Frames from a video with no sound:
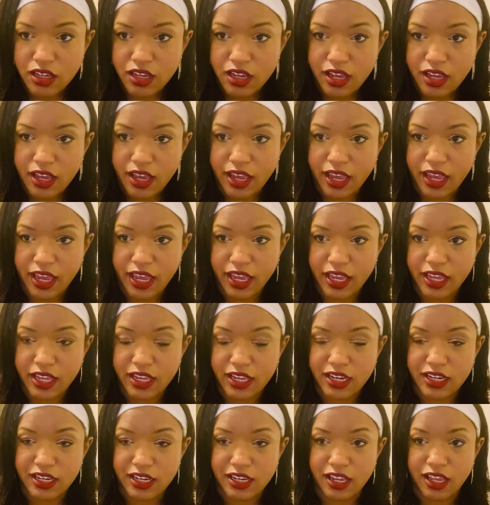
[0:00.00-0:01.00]

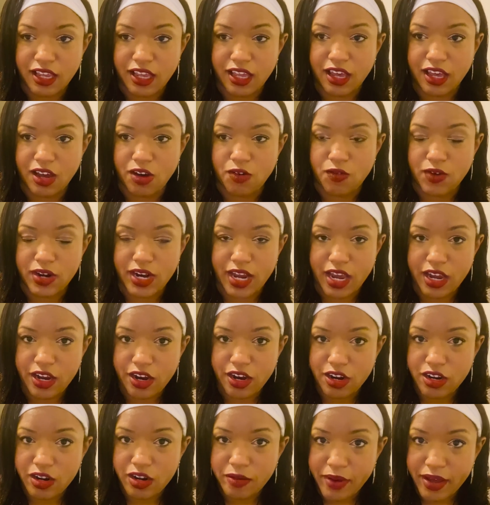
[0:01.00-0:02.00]
And when I
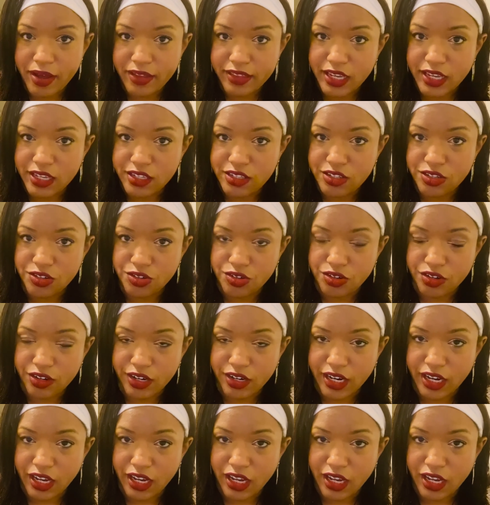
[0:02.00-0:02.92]
heard about that story,